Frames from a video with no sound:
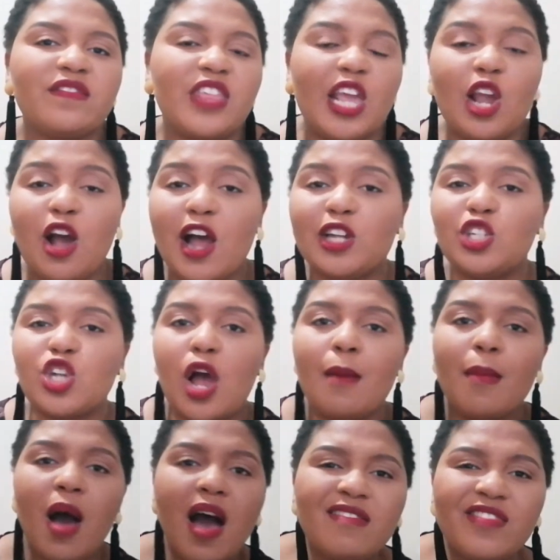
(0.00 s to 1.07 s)
if they got
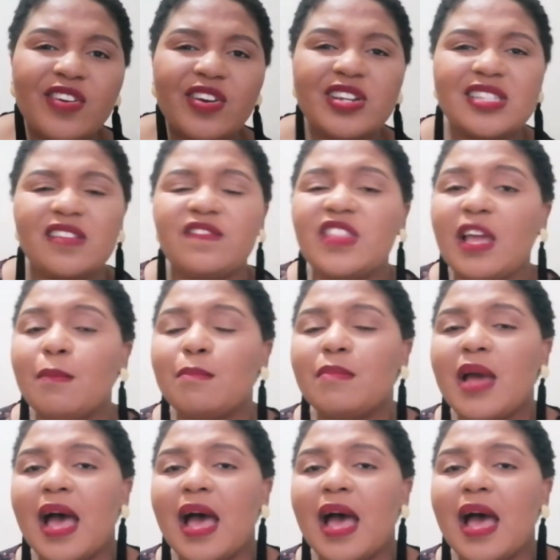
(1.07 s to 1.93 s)
job offers, if they